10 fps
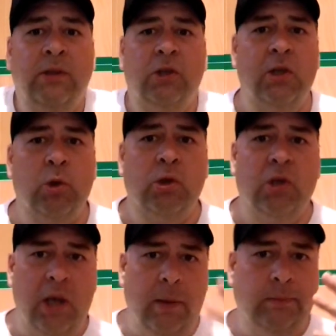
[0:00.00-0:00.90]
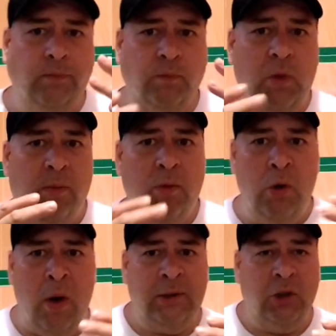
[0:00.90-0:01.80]
Citrusy,
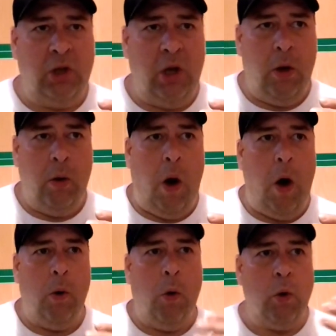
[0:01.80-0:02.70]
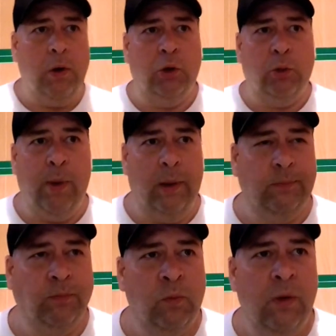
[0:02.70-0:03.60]
not so all uh, orange,
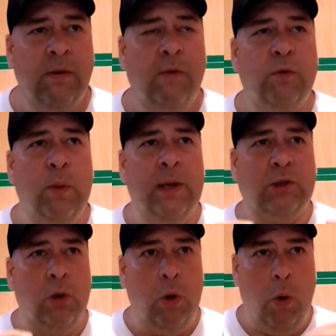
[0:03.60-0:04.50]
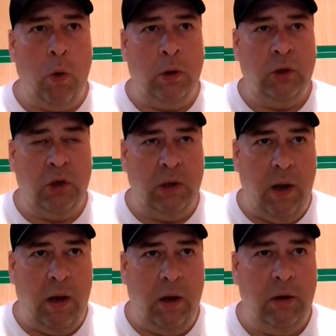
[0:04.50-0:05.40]
but if you mix a little orange and
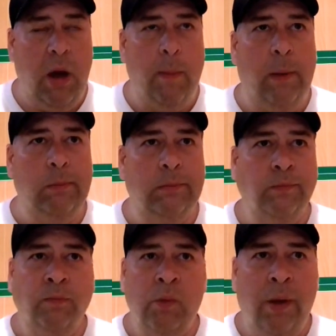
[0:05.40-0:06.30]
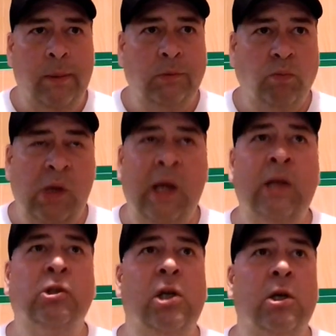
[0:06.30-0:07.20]
uh, lemon,
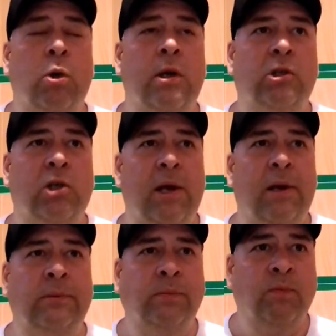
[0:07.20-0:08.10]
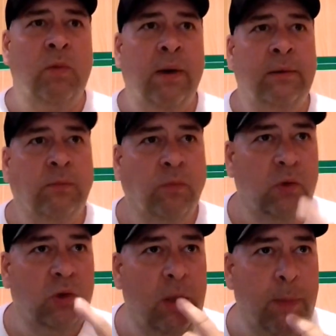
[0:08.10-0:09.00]
heat's increasing,
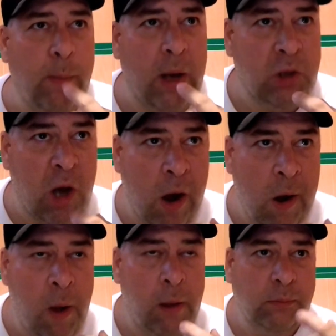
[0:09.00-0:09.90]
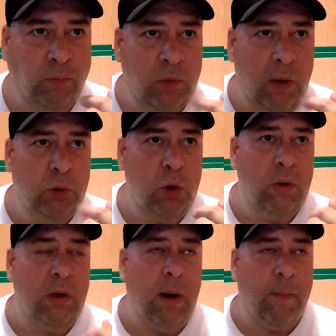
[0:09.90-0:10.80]
tip of my tongue, I'm
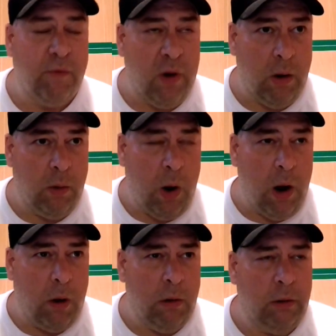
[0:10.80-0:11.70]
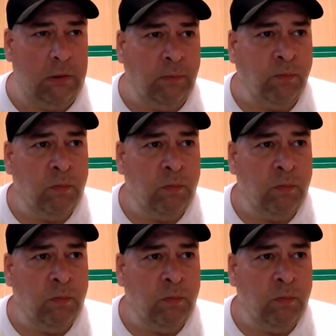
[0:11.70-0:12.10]
chewing it up very well.